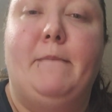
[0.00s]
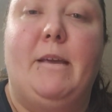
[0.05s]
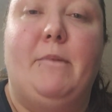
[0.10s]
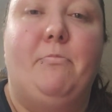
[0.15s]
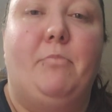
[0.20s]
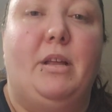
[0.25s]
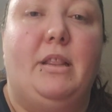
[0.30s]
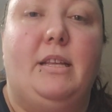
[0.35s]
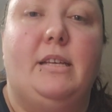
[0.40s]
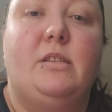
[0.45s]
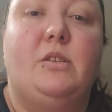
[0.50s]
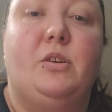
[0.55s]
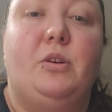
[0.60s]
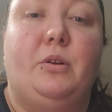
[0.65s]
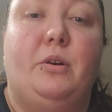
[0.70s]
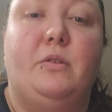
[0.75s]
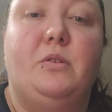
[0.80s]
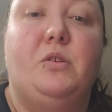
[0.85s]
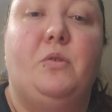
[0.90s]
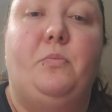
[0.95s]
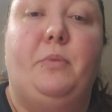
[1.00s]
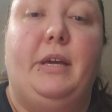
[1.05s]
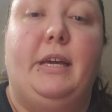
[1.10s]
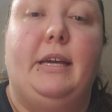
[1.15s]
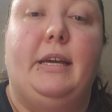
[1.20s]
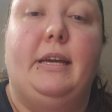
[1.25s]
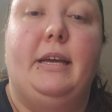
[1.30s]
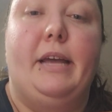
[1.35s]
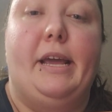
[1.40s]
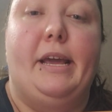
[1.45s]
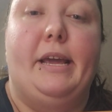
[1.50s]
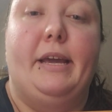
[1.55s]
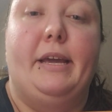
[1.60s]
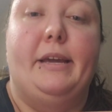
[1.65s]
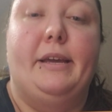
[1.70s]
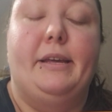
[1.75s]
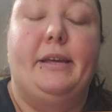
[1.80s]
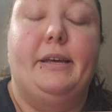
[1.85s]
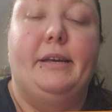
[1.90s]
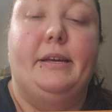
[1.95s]
But this could also be
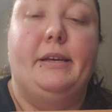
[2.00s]
a